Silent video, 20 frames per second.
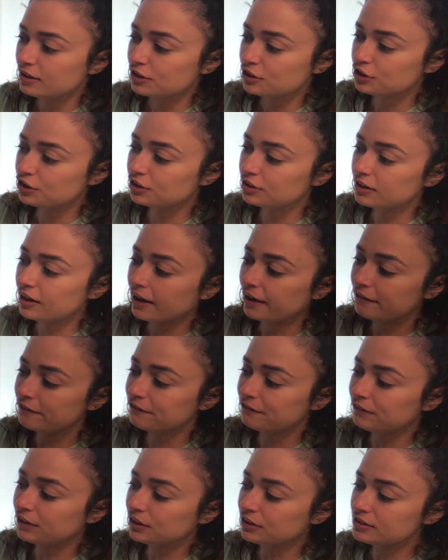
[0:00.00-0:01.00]
you're not
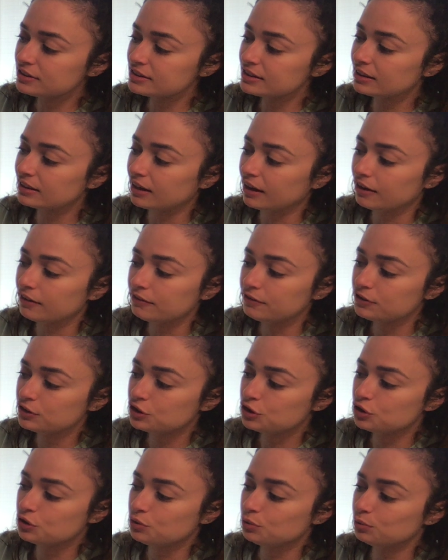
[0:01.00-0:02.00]
fierce enough
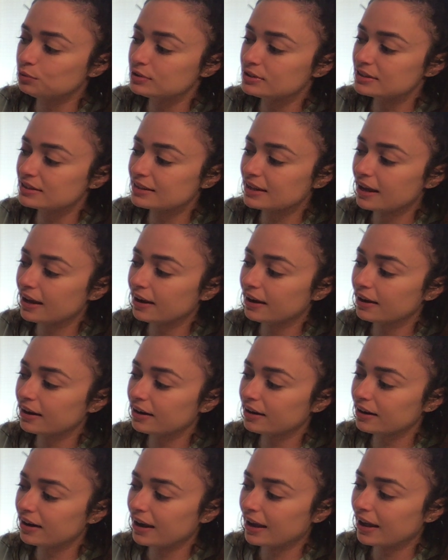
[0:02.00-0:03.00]
to
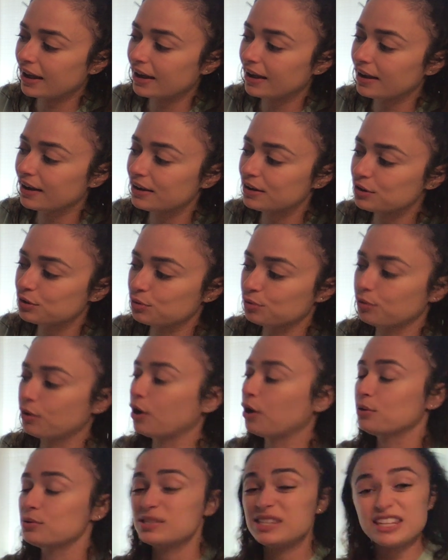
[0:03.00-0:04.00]
scare a
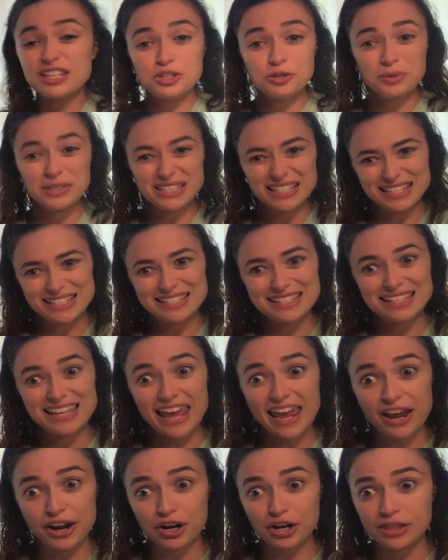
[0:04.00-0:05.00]
crow. So they do it to
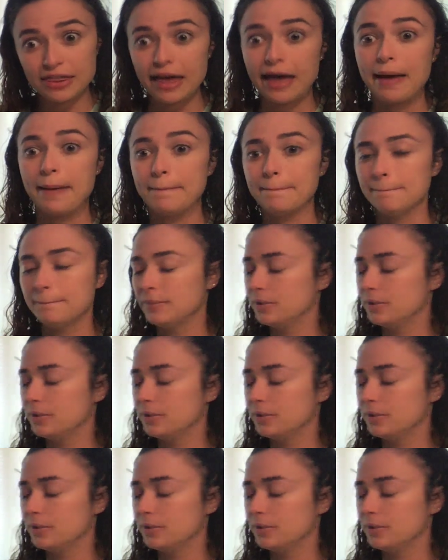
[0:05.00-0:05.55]
scare them.